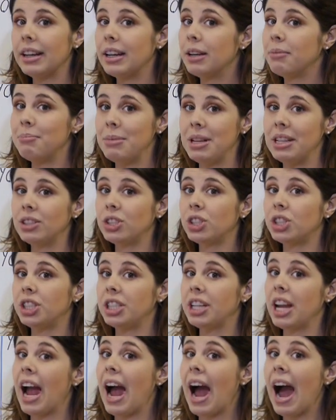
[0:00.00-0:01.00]
It means
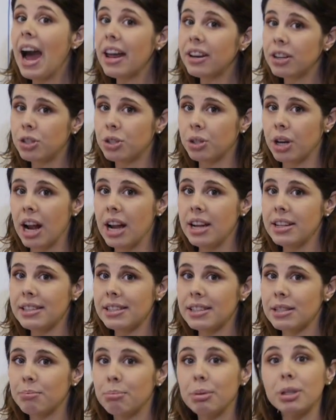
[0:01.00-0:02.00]
she had a
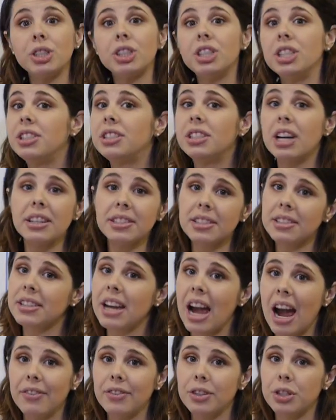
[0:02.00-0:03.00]
dress, but she
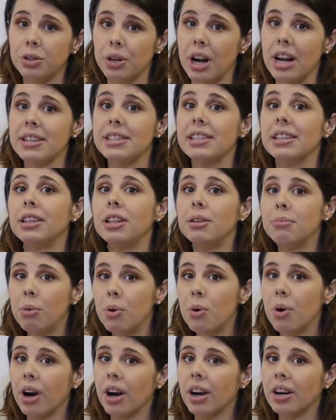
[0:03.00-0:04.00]
doesn't have a dress
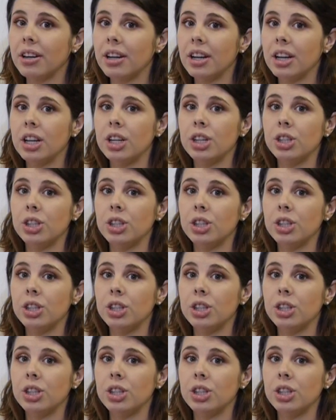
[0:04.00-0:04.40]
anymore.